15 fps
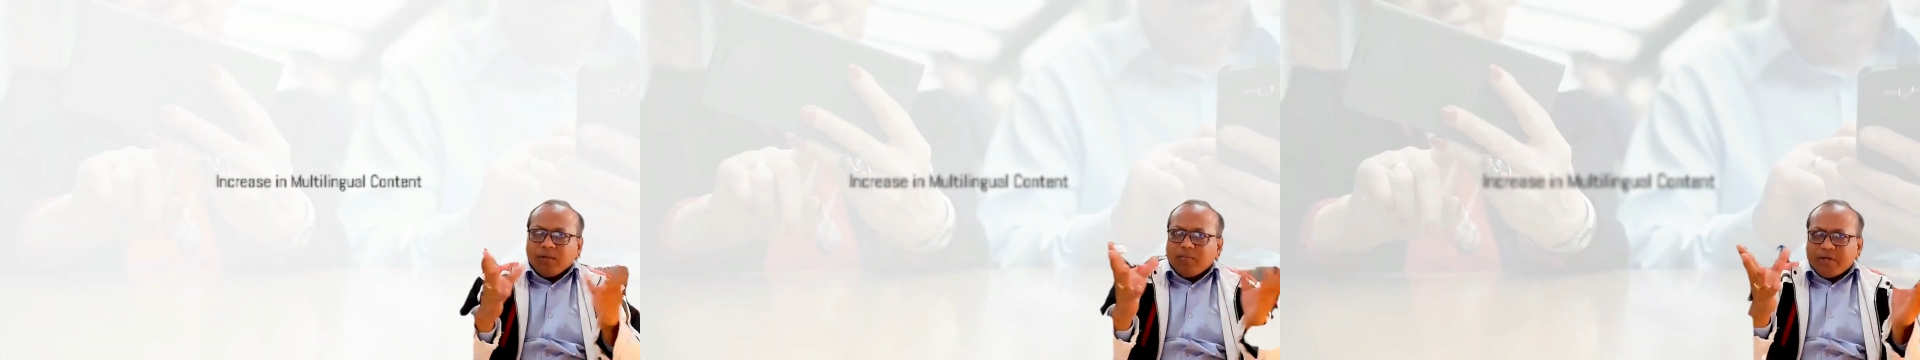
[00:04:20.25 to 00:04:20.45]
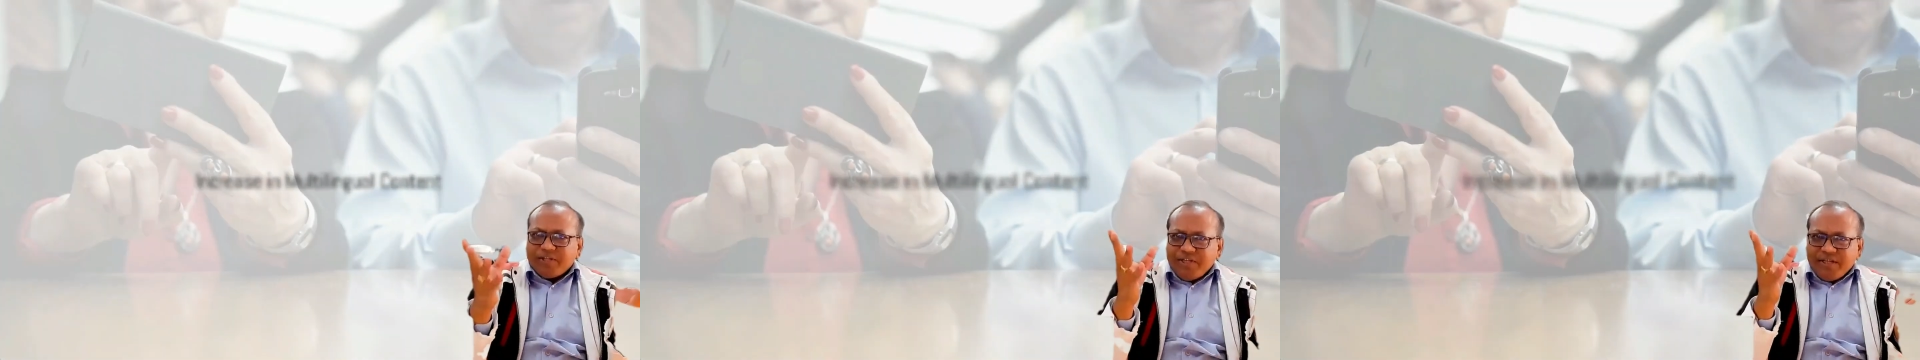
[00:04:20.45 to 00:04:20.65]

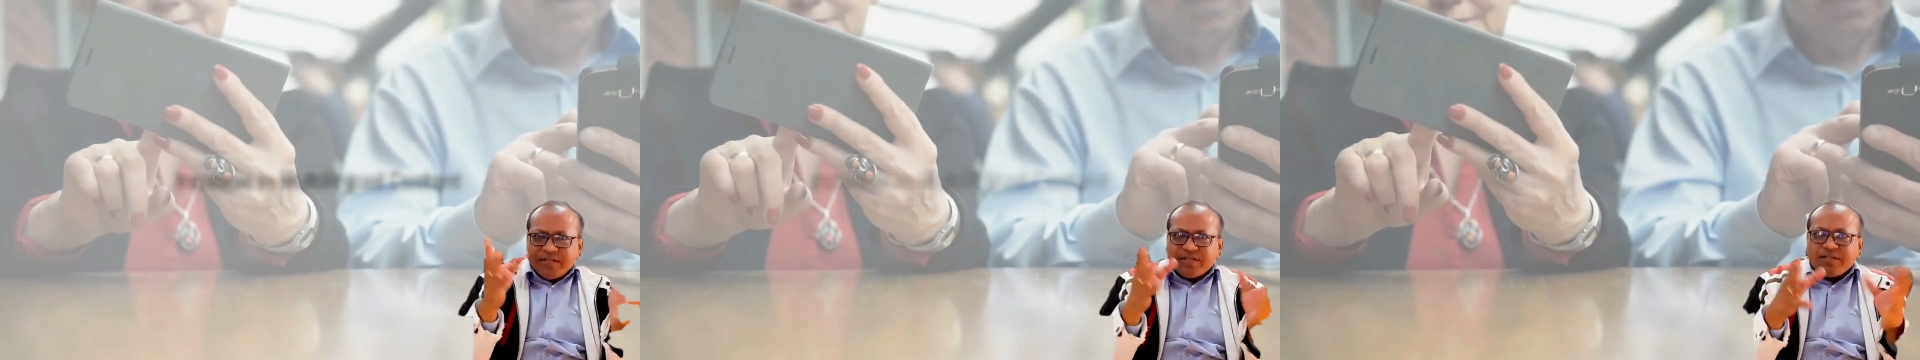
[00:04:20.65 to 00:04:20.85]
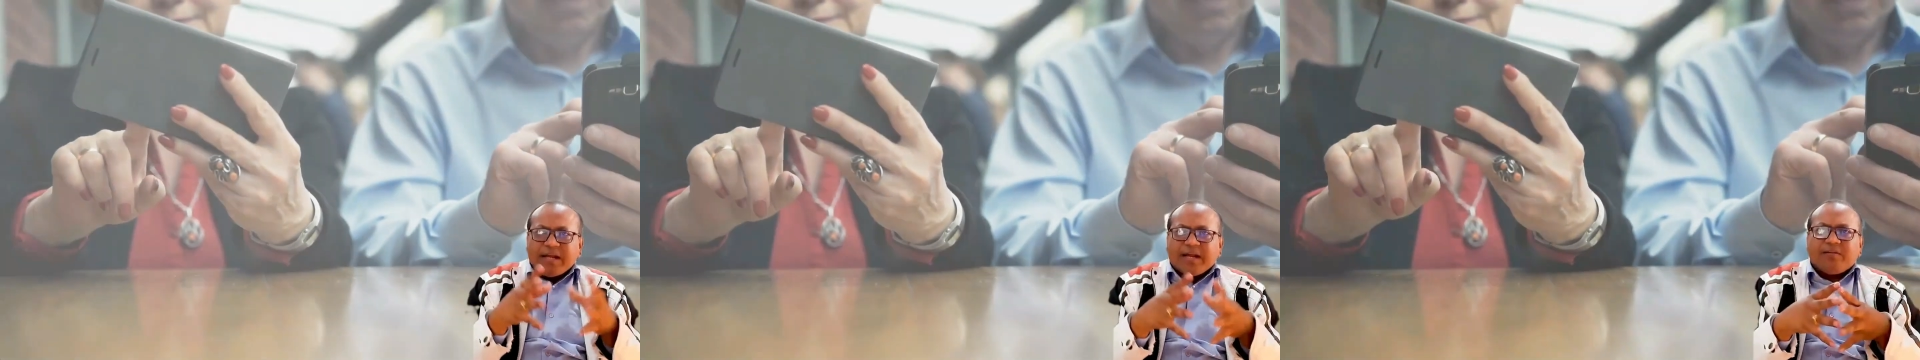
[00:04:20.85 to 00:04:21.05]

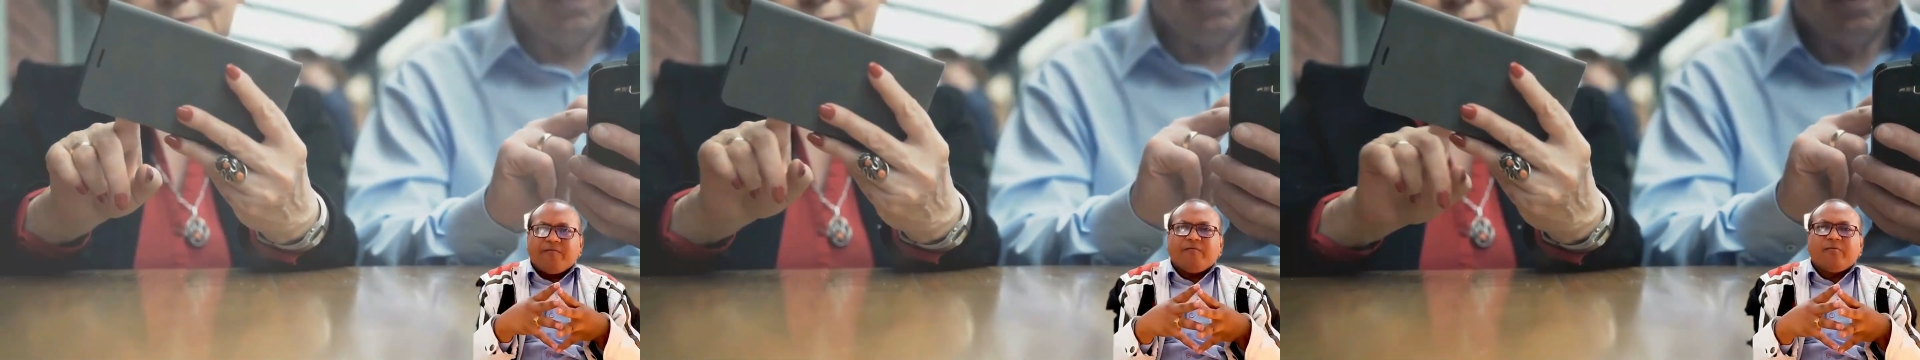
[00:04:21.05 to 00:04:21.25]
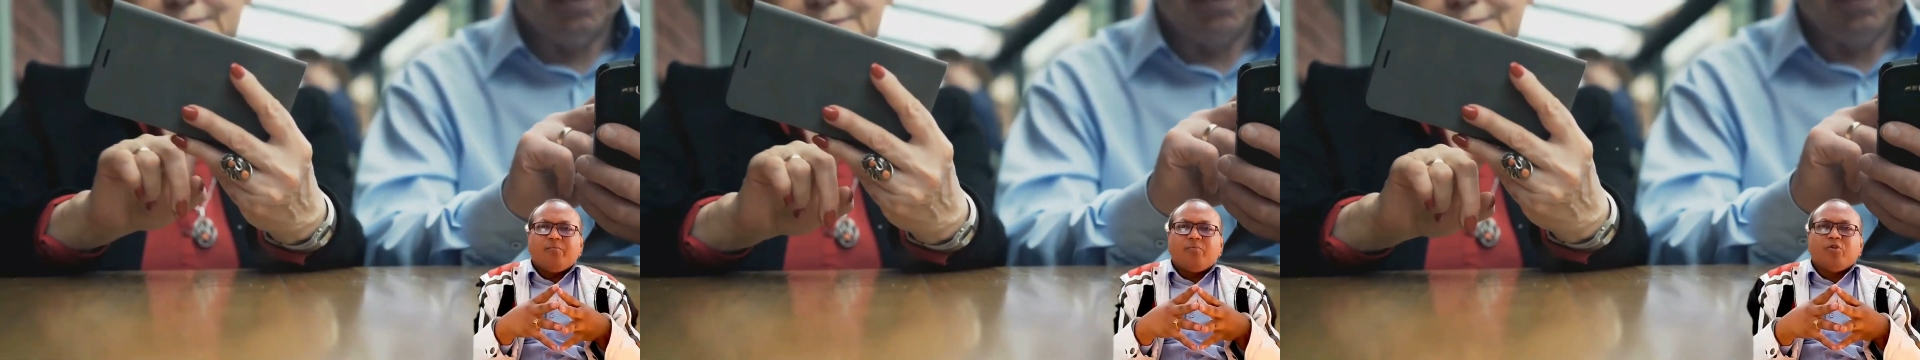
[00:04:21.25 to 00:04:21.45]
machines that
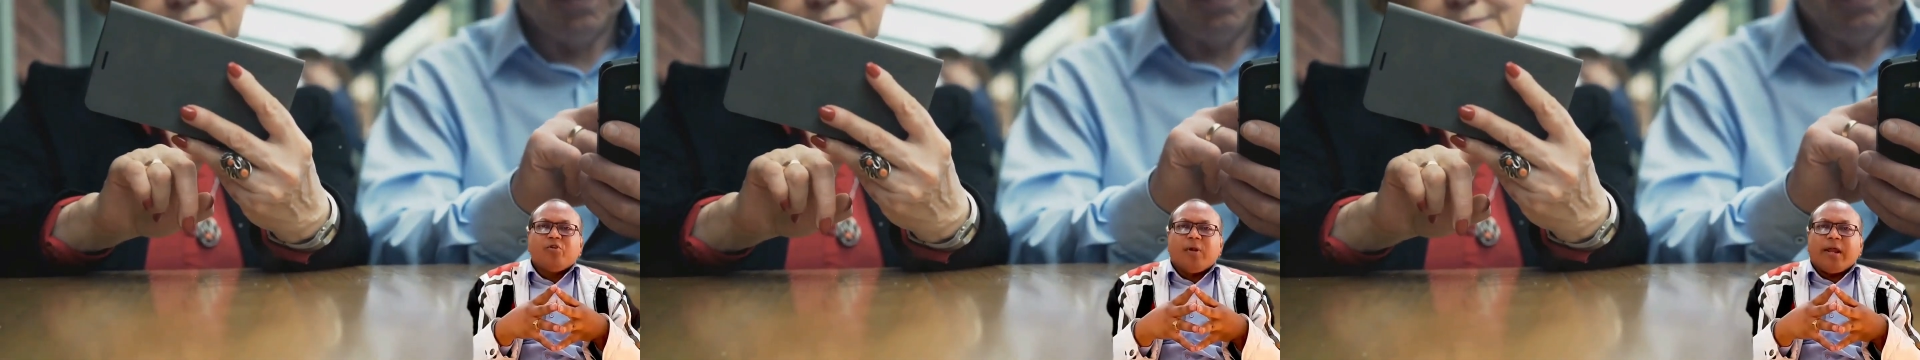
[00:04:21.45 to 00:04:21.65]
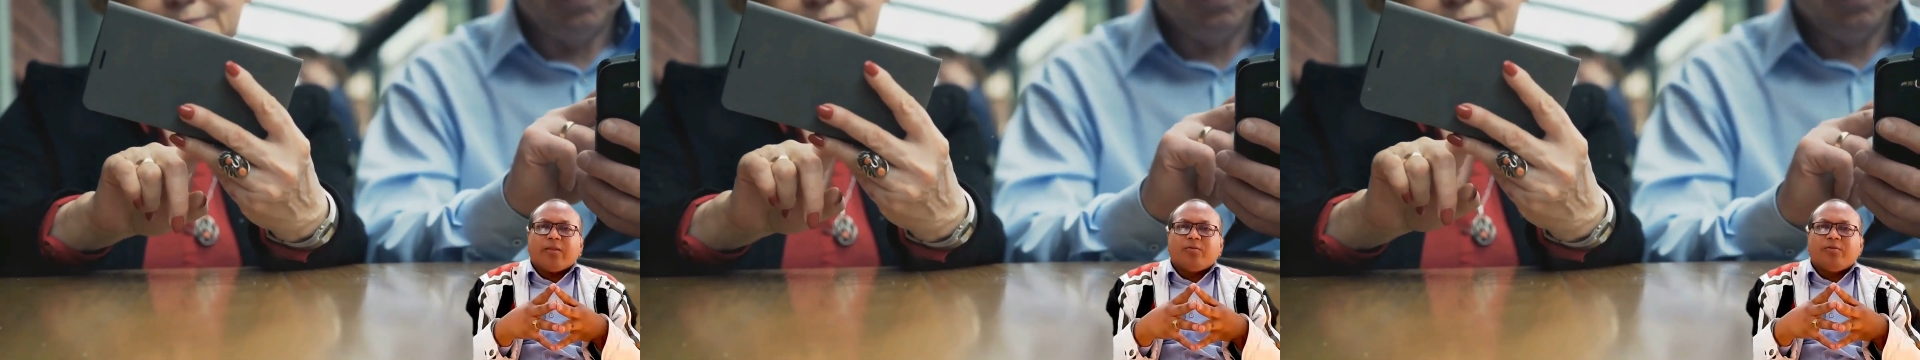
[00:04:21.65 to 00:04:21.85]

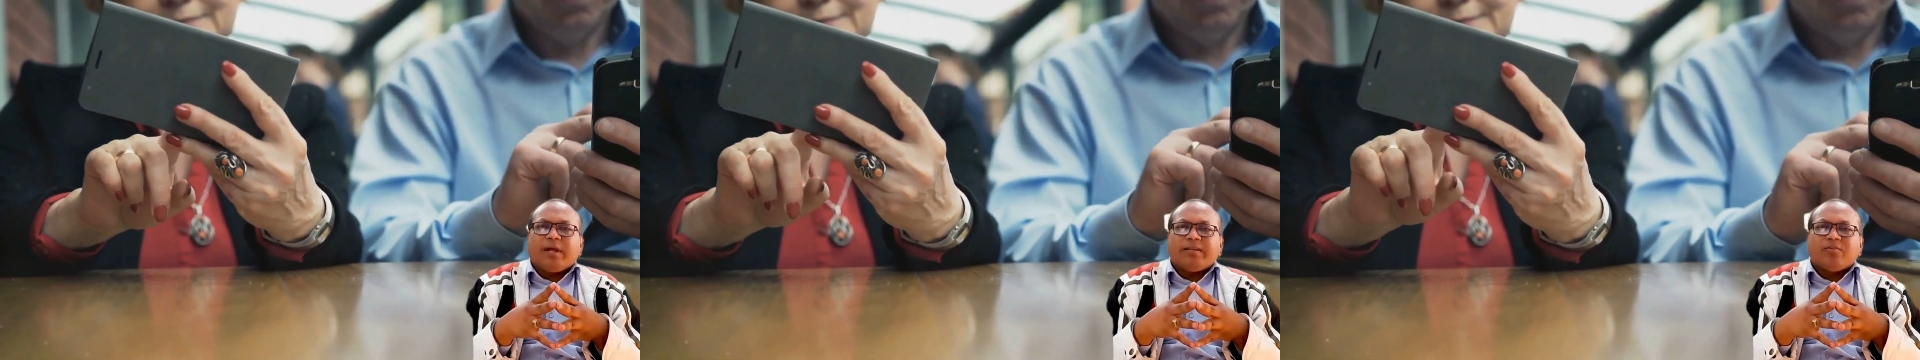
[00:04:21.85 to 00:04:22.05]
Bruno Latour